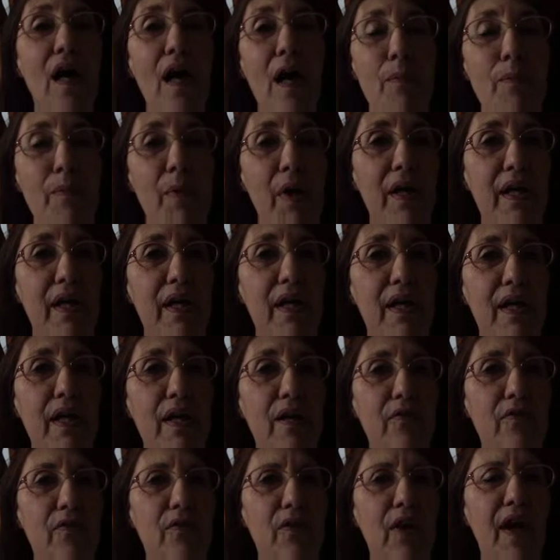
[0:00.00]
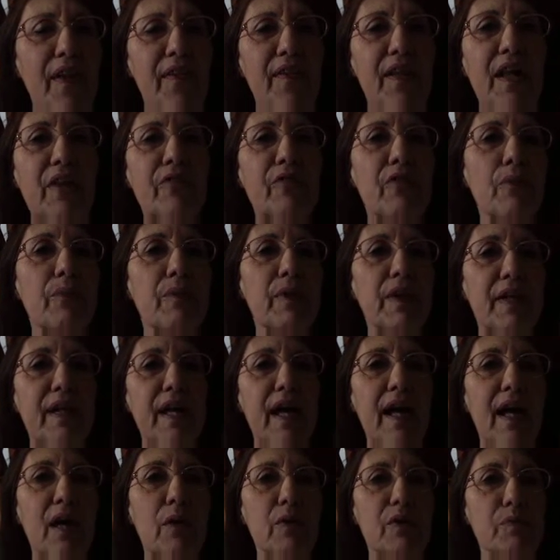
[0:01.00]
I'm not kidding, I think from the
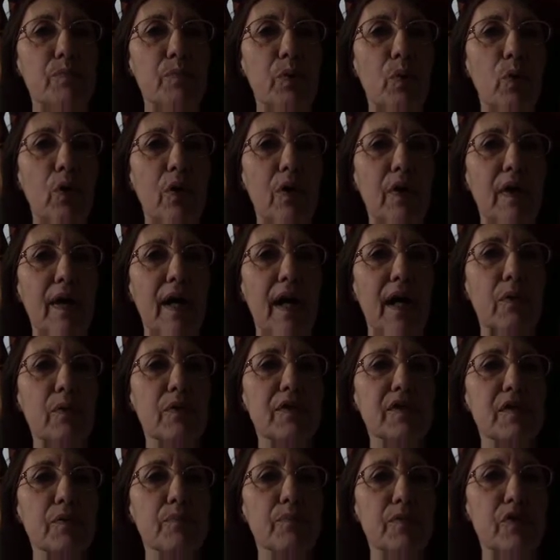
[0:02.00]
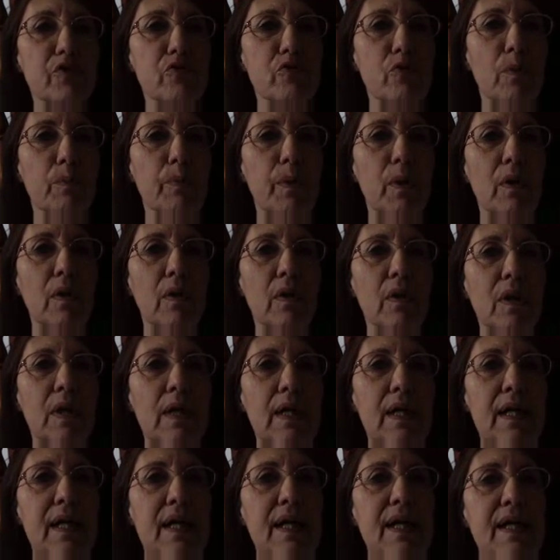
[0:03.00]
day I was born, I was a miserable,
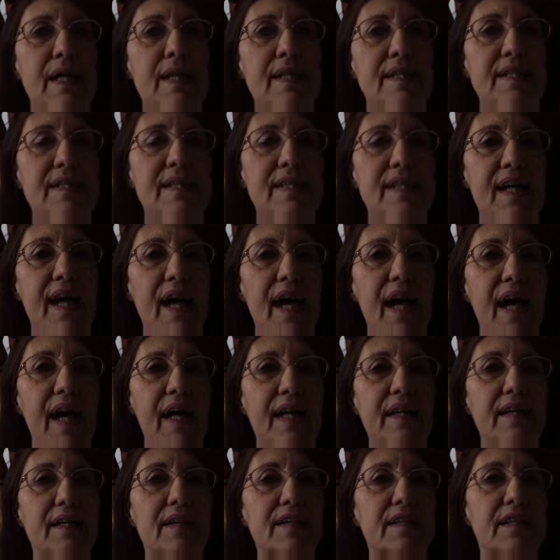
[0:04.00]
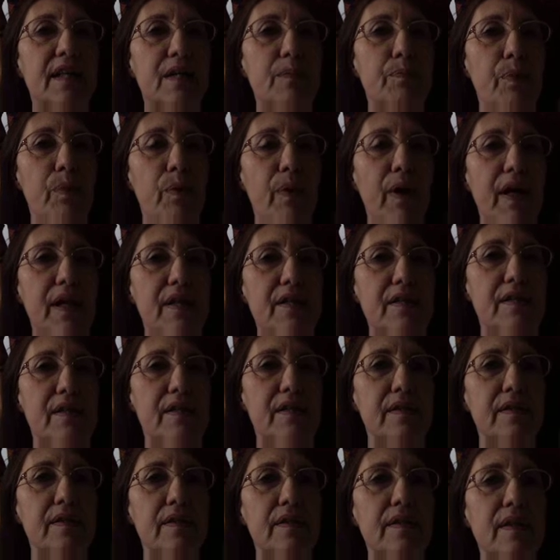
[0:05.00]
sad,
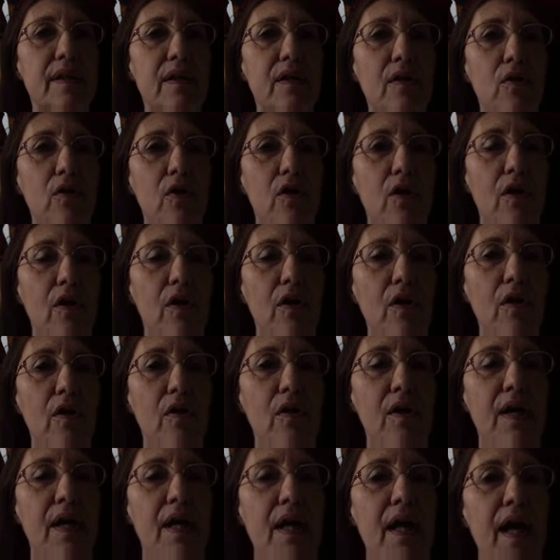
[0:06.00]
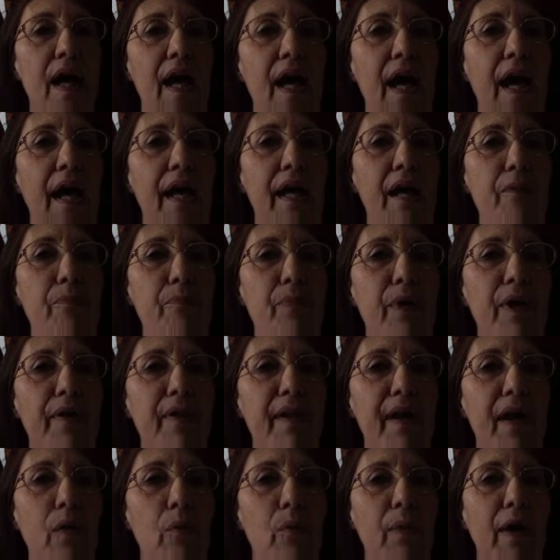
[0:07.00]
depressed little girl. And I've
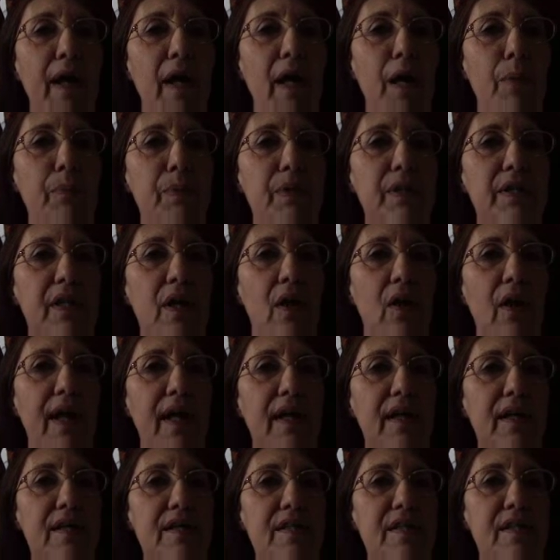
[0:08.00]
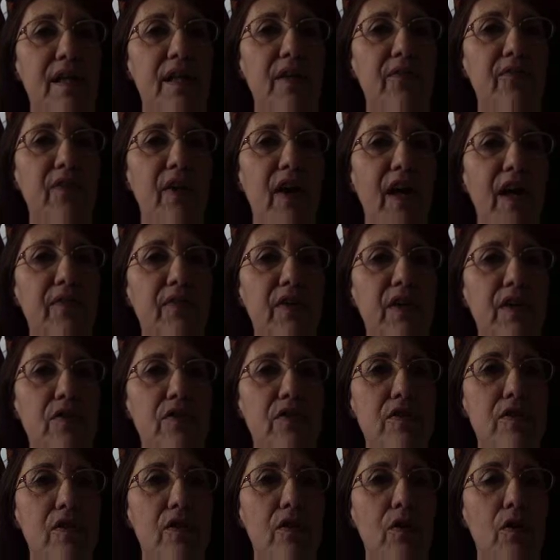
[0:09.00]
been that way up until, like I say, 5
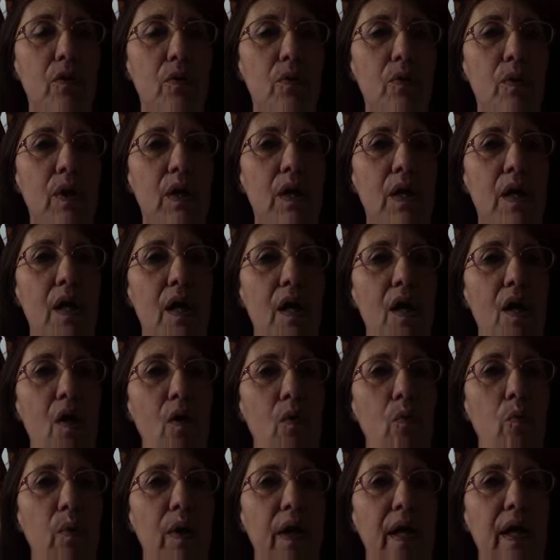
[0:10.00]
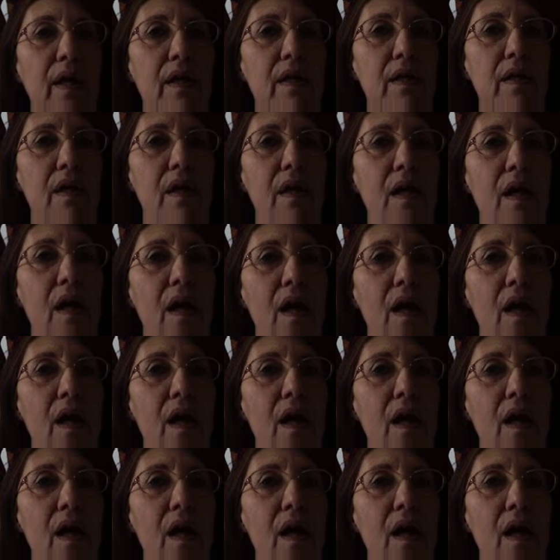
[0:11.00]
years ago, when